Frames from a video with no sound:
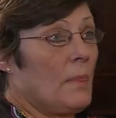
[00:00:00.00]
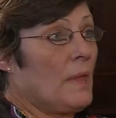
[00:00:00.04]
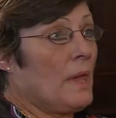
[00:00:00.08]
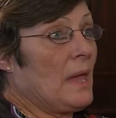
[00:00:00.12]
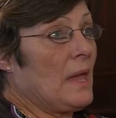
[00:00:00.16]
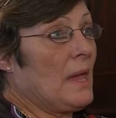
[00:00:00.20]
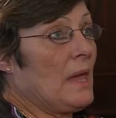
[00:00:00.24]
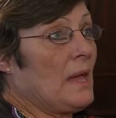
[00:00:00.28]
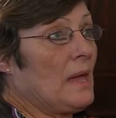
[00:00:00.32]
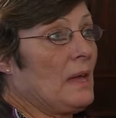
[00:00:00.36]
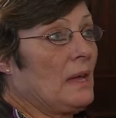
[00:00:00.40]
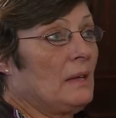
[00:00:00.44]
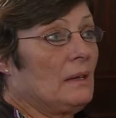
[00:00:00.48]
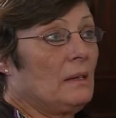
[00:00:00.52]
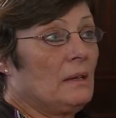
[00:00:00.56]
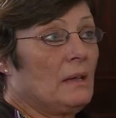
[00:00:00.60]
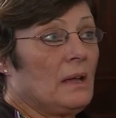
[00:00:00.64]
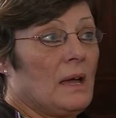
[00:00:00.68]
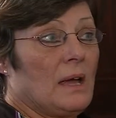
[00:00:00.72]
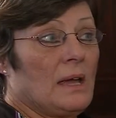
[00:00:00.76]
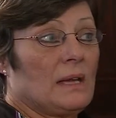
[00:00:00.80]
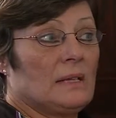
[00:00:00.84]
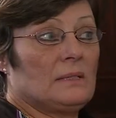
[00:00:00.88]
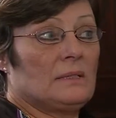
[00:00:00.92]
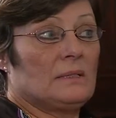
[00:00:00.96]
And
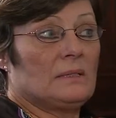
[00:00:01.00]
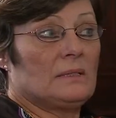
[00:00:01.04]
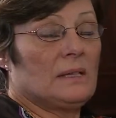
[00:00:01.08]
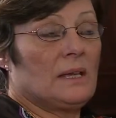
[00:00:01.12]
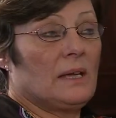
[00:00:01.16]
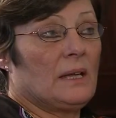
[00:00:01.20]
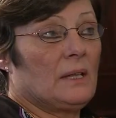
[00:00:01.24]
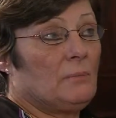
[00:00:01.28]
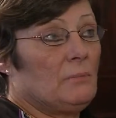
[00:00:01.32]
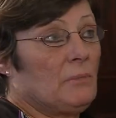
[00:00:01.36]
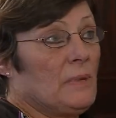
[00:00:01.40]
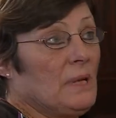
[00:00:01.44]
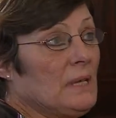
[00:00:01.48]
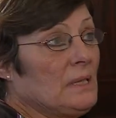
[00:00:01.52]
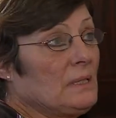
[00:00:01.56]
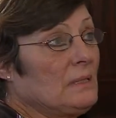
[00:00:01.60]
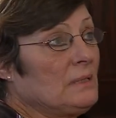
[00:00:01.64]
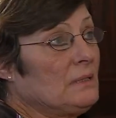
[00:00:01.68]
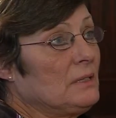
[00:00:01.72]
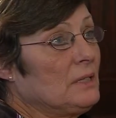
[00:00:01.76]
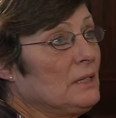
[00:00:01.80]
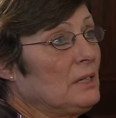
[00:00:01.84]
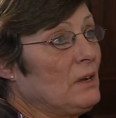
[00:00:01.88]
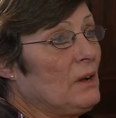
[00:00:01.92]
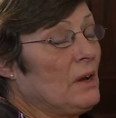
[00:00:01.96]
I said,
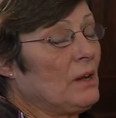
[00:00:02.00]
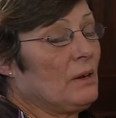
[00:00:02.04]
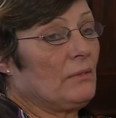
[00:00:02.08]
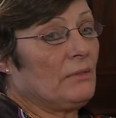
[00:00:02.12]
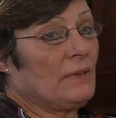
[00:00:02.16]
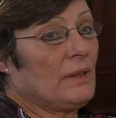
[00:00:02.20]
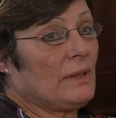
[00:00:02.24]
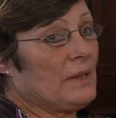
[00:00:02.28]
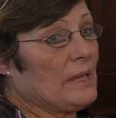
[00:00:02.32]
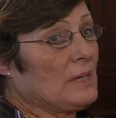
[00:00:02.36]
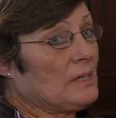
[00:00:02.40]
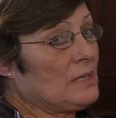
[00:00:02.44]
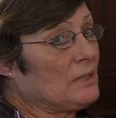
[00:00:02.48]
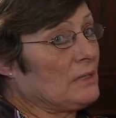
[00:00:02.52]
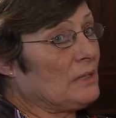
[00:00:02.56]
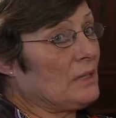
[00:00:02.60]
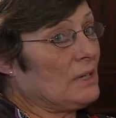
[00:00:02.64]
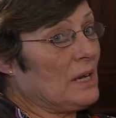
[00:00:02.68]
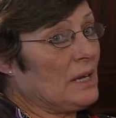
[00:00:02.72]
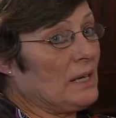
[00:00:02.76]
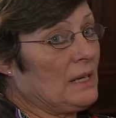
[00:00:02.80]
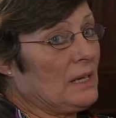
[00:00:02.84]
Miss, I don't think that's a good